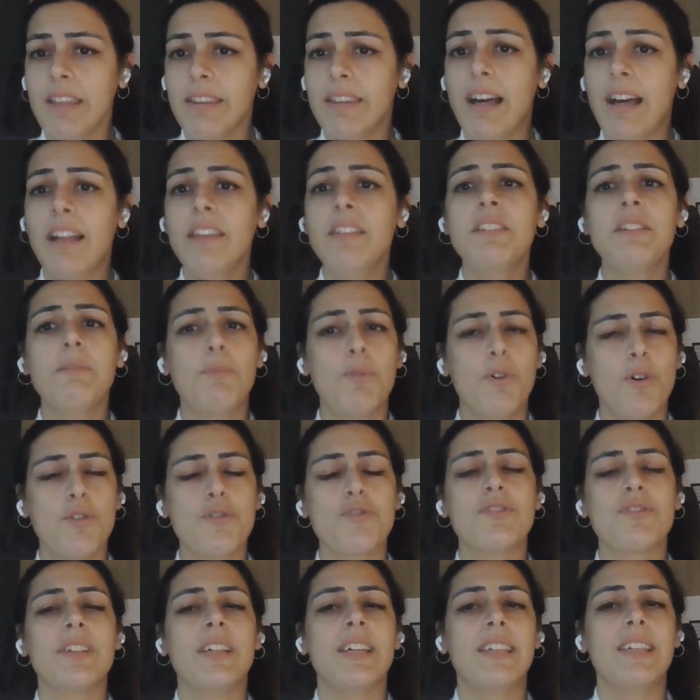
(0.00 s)

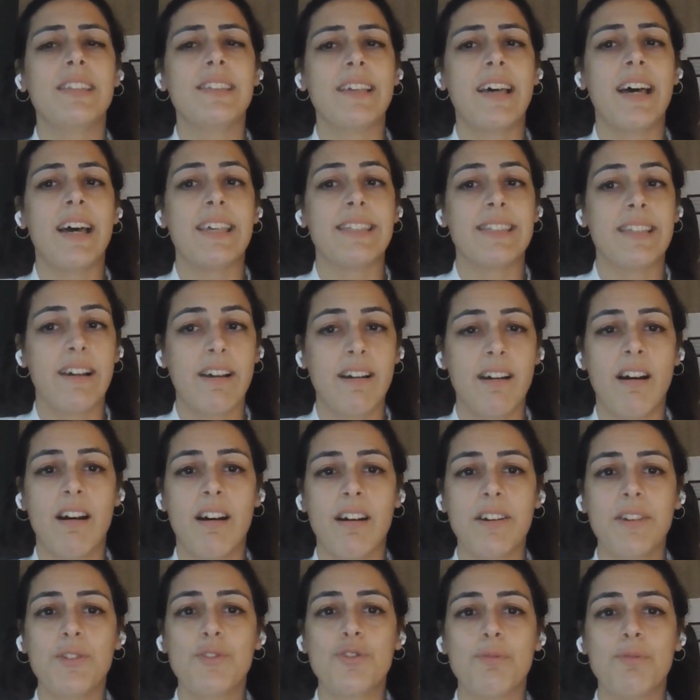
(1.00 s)
reports it as a
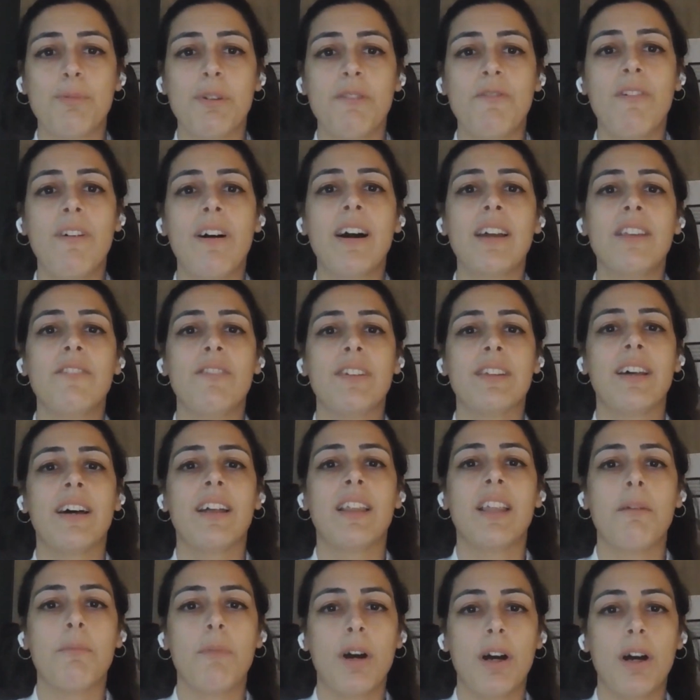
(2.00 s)
car to be fined with
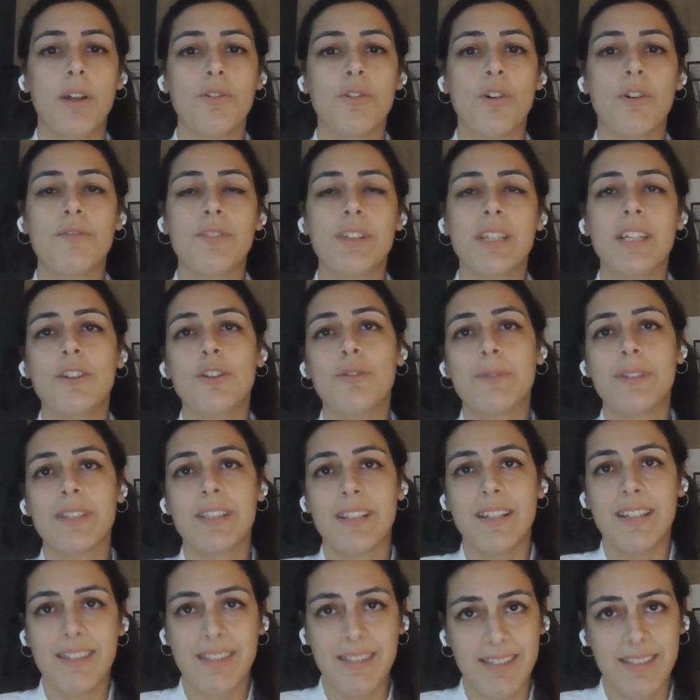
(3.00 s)
an amount of the
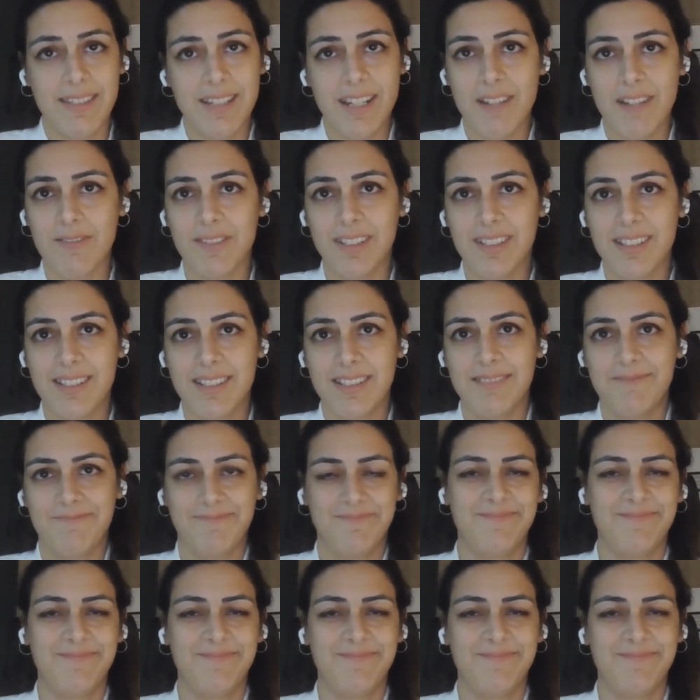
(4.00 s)
kilometer it traveled.